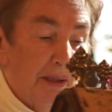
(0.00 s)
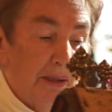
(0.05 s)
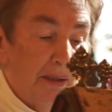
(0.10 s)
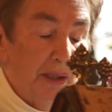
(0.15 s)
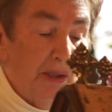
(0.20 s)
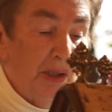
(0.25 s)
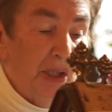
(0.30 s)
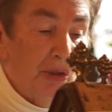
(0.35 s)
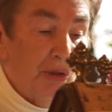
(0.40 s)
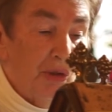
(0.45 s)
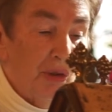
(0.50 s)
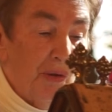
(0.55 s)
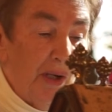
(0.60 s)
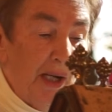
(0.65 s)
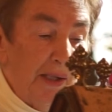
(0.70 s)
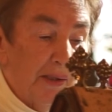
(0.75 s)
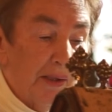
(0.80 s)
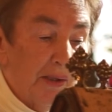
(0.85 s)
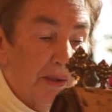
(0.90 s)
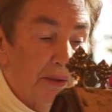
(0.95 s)
The teacher
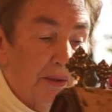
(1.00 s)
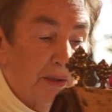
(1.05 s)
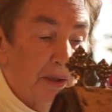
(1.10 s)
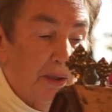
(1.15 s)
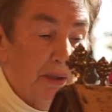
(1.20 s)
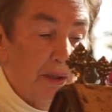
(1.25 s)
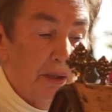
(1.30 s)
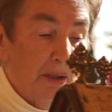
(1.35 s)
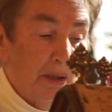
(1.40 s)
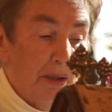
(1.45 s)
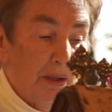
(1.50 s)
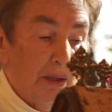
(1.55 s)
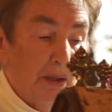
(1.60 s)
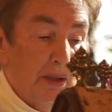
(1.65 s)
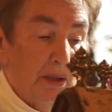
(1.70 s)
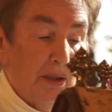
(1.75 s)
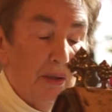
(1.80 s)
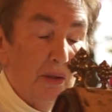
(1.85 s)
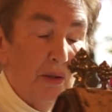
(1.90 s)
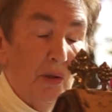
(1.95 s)
answered,
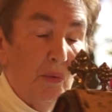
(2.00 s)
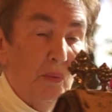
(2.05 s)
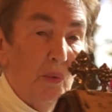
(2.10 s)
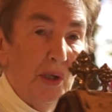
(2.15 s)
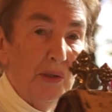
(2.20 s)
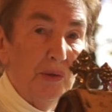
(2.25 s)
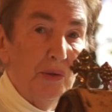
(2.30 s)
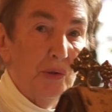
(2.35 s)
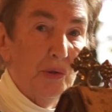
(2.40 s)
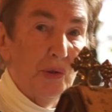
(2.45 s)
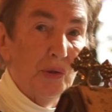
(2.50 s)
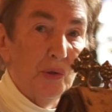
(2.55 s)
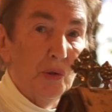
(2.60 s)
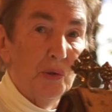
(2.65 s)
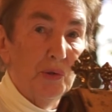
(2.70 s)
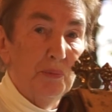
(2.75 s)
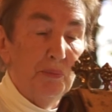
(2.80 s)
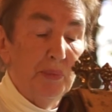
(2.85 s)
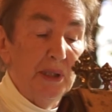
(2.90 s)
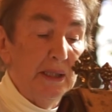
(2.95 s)
'The one who
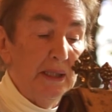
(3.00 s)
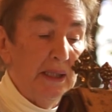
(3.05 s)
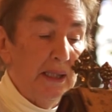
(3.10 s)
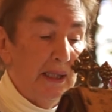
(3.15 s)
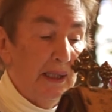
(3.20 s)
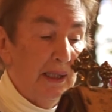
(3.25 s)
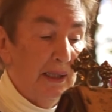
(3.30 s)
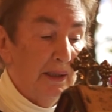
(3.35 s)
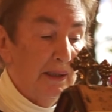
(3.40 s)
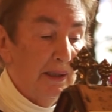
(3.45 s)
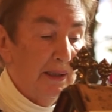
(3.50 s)
showed pity.'